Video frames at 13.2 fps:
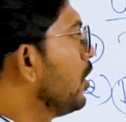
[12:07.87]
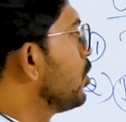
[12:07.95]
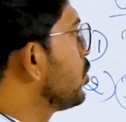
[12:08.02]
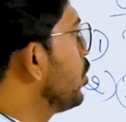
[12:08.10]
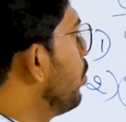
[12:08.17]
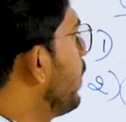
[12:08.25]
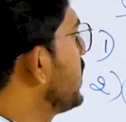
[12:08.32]

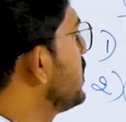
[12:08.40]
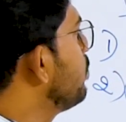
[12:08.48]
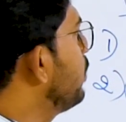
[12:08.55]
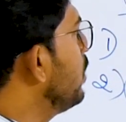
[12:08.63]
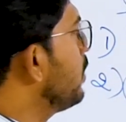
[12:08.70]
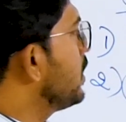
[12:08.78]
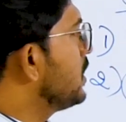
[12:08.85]
So by
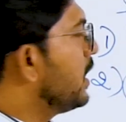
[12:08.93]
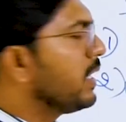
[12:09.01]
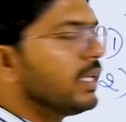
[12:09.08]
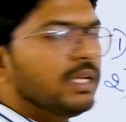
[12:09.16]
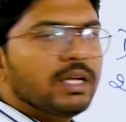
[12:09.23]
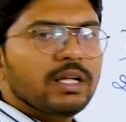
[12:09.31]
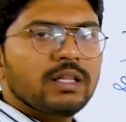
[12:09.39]
simple
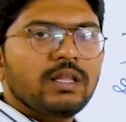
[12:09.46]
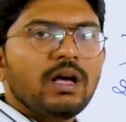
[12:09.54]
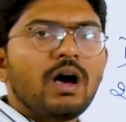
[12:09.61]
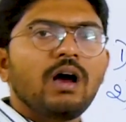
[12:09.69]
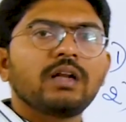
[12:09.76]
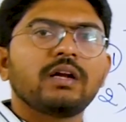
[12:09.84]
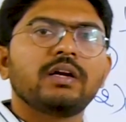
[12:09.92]
majority,
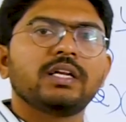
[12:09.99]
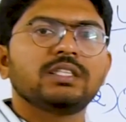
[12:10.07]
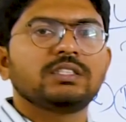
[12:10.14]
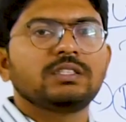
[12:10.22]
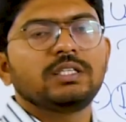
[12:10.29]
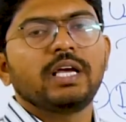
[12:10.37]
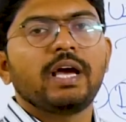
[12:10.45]
all countries
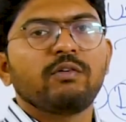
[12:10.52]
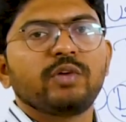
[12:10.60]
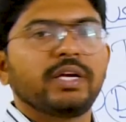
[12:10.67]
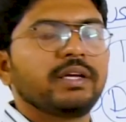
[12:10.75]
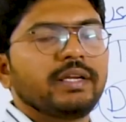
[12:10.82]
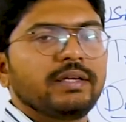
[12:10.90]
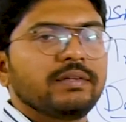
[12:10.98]
have to
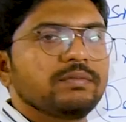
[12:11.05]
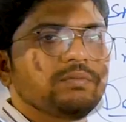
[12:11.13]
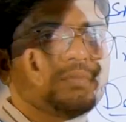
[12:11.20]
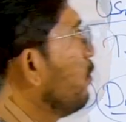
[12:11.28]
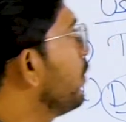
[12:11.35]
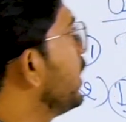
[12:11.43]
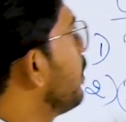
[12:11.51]
agree.
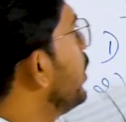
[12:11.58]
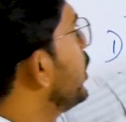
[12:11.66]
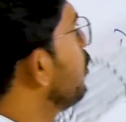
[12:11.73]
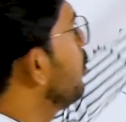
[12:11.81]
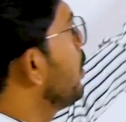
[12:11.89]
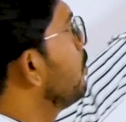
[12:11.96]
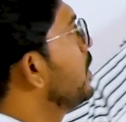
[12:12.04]
If
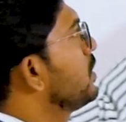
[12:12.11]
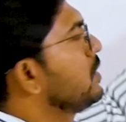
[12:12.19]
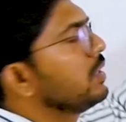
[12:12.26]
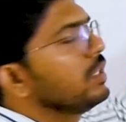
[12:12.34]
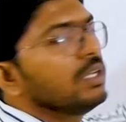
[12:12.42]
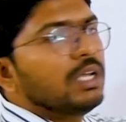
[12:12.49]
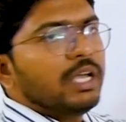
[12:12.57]
WTO members
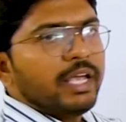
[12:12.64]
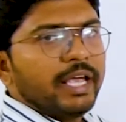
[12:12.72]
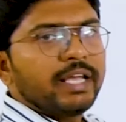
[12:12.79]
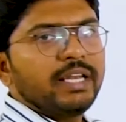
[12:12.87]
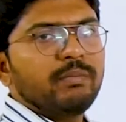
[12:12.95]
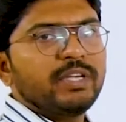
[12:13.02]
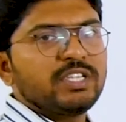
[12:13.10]

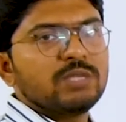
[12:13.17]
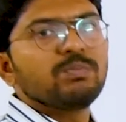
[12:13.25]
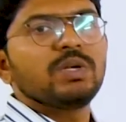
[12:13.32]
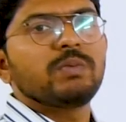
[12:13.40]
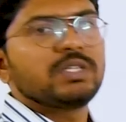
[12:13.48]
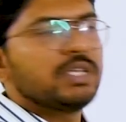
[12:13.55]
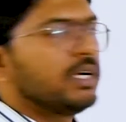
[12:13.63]
agree by simple
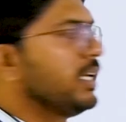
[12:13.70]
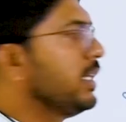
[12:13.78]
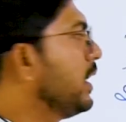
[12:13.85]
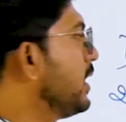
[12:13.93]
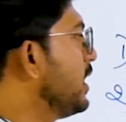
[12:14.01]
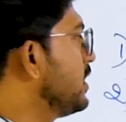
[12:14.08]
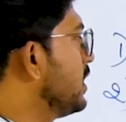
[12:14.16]
majority
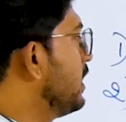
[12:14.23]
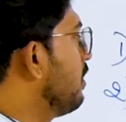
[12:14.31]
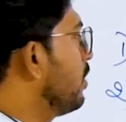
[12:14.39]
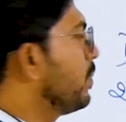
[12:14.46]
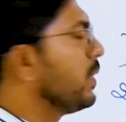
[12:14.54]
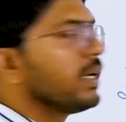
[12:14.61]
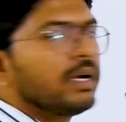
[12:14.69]
that it is a
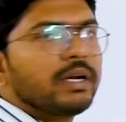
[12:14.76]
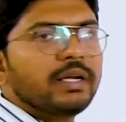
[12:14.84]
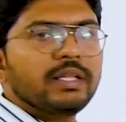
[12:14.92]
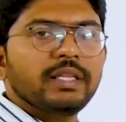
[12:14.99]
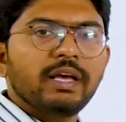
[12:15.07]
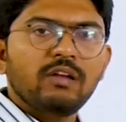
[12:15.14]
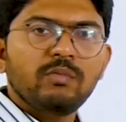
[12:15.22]
developing country,
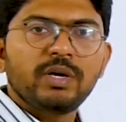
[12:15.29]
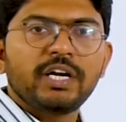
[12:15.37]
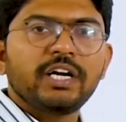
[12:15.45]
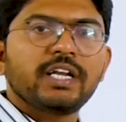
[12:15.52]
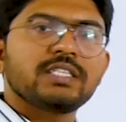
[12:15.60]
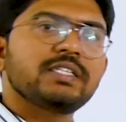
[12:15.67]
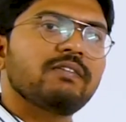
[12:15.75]
they will be
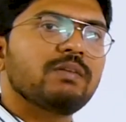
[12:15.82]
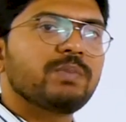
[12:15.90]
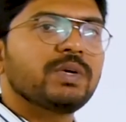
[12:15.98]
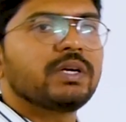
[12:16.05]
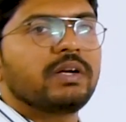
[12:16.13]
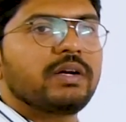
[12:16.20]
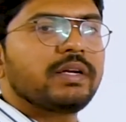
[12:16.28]
treated as
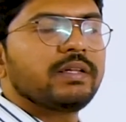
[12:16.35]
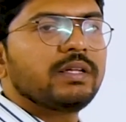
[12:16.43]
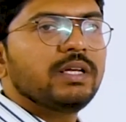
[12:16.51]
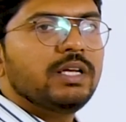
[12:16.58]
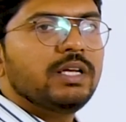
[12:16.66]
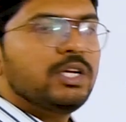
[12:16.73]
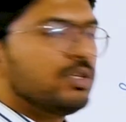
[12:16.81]
developing country.
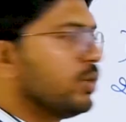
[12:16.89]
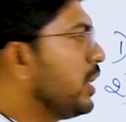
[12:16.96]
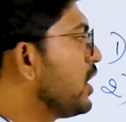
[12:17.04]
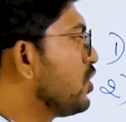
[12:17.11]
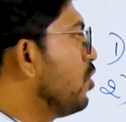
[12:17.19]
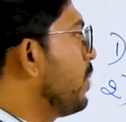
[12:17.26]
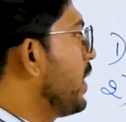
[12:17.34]
So there
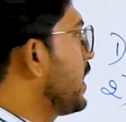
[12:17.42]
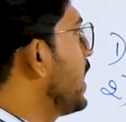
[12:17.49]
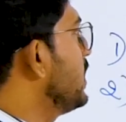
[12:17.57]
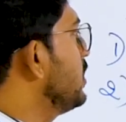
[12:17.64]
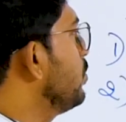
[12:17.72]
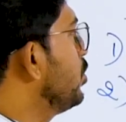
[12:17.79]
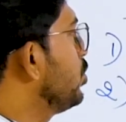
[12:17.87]
is no
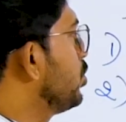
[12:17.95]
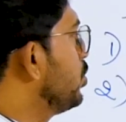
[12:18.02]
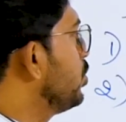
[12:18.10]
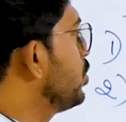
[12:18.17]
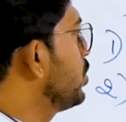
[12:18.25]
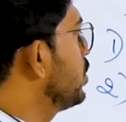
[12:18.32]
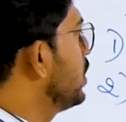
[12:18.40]
mechanism to
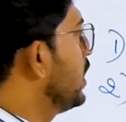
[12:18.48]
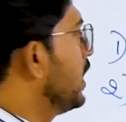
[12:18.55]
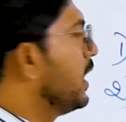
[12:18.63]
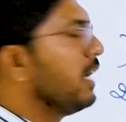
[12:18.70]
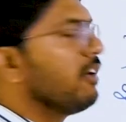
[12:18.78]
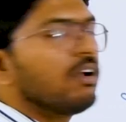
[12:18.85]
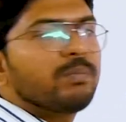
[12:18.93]
choose
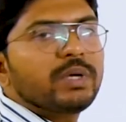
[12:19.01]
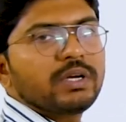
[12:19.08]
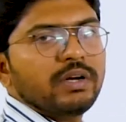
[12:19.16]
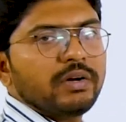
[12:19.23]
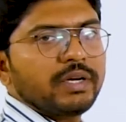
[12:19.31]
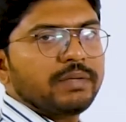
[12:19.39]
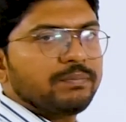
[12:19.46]
developing
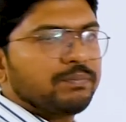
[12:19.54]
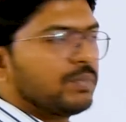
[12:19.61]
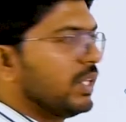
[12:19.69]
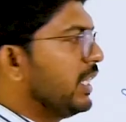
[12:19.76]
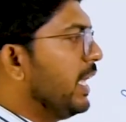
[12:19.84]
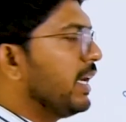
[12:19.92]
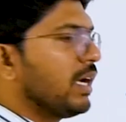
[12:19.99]
country.
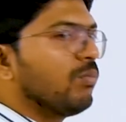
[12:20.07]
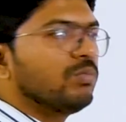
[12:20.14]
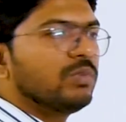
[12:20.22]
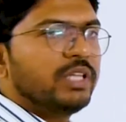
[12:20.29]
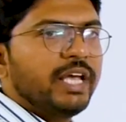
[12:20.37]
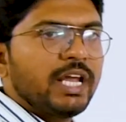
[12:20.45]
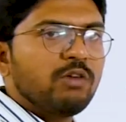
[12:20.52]
They
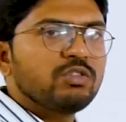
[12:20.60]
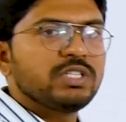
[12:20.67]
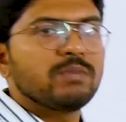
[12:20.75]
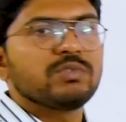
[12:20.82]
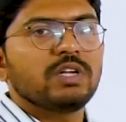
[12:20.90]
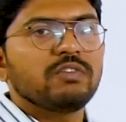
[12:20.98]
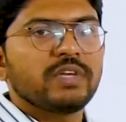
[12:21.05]
announce
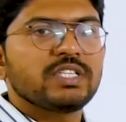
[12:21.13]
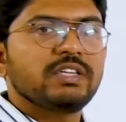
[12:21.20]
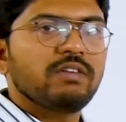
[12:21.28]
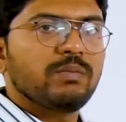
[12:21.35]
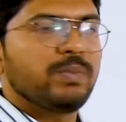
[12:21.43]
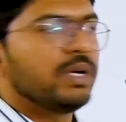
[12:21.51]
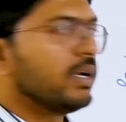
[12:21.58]
themselves as a
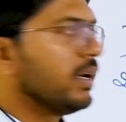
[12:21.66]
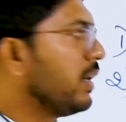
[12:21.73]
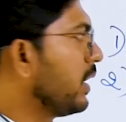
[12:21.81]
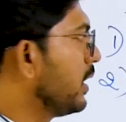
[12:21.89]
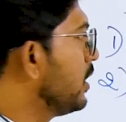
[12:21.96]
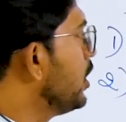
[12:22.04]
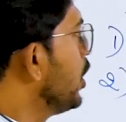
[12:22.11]
developing country.
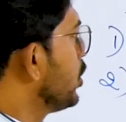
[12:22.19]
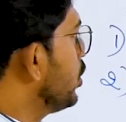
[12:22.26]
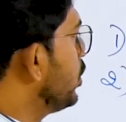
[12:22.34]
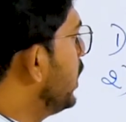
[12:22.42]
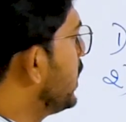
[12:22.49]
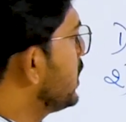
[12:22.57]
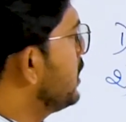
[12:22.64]
So
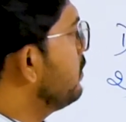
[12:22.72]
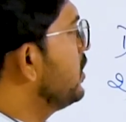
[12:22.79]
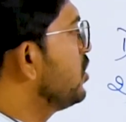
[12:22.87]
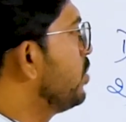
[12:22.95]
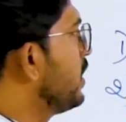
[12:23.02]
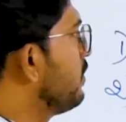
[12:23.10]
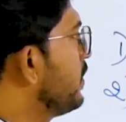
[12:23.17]
they receive these
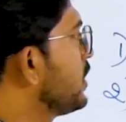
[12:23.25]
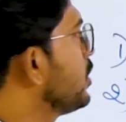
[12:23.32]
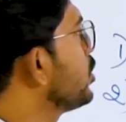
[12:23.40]
benefits.